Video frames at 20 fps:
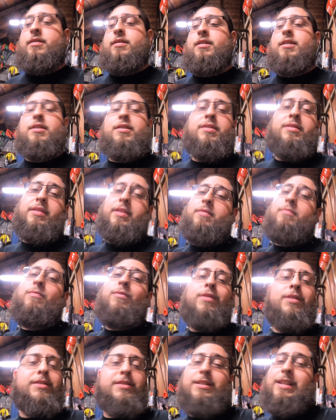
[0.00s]
you've seen
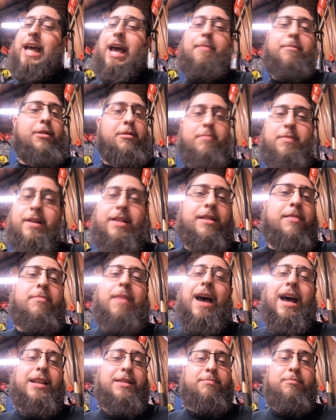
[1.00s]
what's happened to me in the
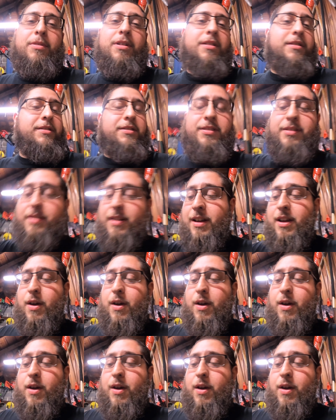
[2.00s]
past months,